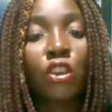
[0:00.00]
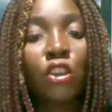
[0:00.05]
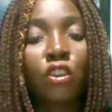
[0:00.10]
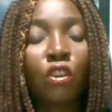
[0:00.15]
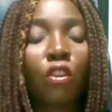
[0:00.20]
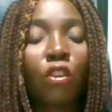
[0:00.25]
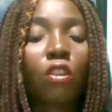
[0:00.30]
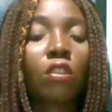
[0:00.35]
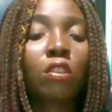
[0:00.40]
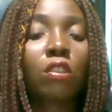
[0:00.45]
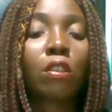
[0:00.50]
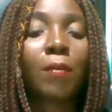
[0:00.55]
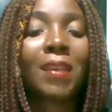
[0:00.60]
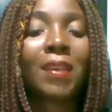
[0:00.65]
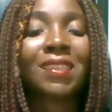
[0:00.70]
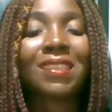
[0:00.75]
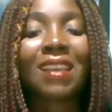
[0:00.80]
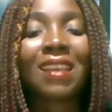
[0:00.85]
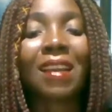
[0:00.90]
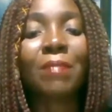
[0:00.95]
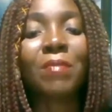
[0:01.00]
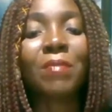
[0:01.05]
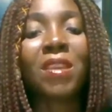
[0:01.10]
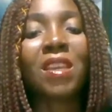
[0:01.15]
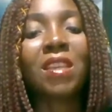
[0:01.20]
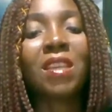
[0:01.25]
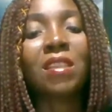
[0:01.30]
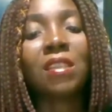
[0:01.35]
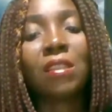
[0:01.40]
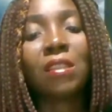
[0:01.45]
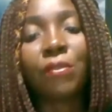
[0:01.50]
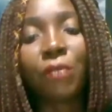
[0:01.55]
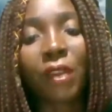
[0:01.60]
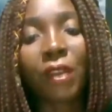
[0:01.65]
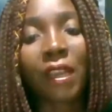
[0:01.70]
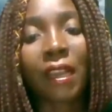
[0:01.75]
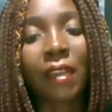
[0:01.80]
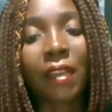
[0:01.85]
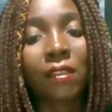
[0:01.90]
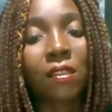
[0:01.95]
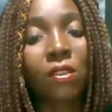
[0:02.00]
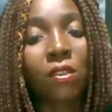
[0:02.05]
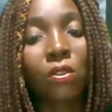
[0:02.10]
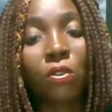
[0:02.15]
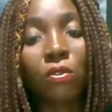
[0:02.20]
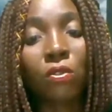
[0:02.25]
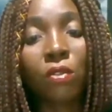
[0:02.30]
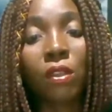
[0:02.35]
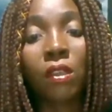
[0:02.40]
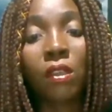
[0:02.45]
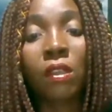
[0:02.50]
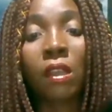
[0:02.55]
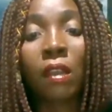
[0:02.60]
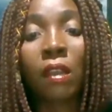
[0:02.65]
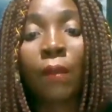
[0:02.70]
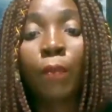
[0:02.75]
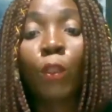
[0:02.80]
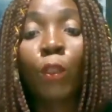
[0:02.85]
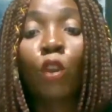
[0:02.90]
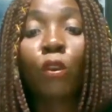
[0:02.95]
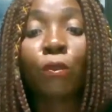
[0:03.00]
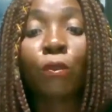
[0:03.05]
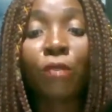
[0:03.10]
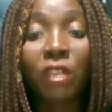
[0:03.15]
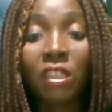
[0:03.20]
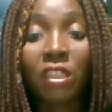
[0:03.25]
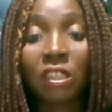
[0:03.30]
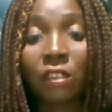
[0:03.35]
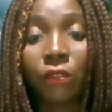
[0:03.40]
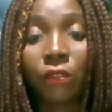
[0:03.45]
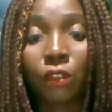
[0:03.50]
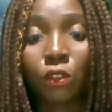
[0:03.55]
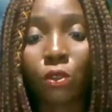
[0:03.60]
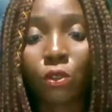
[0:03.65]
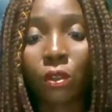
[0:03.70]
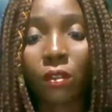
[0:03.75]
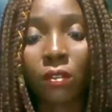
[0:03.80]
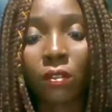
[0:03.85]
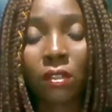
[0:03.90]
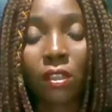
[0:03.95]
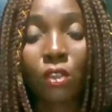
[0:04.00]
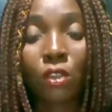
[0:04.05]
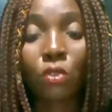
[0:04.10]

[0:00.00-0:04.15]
Your customers can be in different categories of individuals.